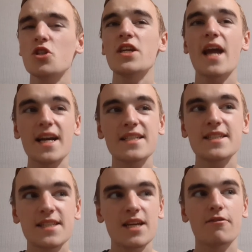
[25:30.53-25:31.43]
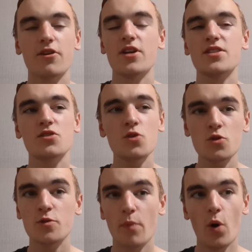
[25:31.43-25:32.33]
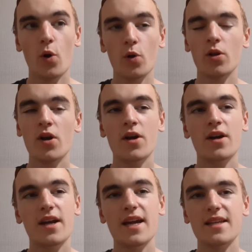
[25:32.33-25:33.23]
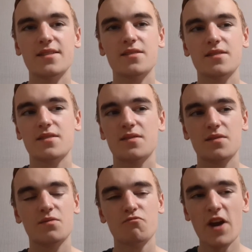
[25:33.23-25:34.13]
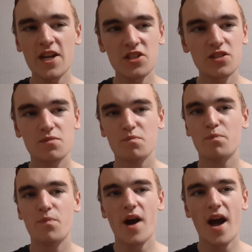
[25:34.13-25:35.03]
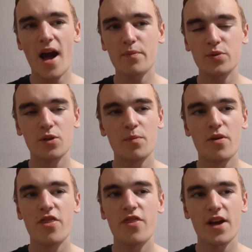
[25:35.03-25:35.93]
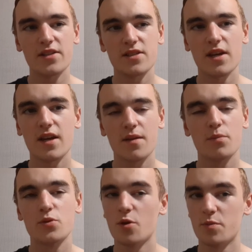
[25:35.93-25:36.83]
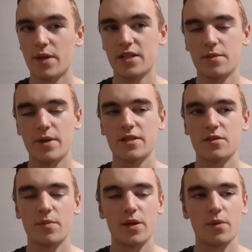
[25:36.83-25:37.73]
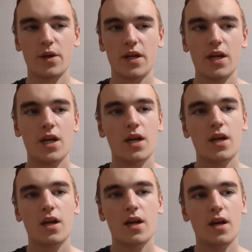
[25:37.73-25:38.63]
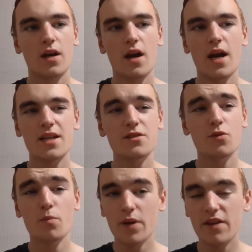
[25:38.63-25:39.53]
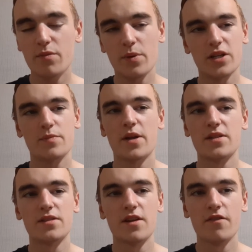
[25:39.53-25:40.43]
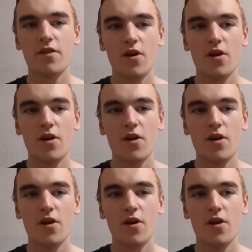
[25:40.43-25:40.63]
a nice interior. It's too small. Its range is absolutely pathetic. It was not as bad as the Mazda, by the way. And it's unbelievably expensive,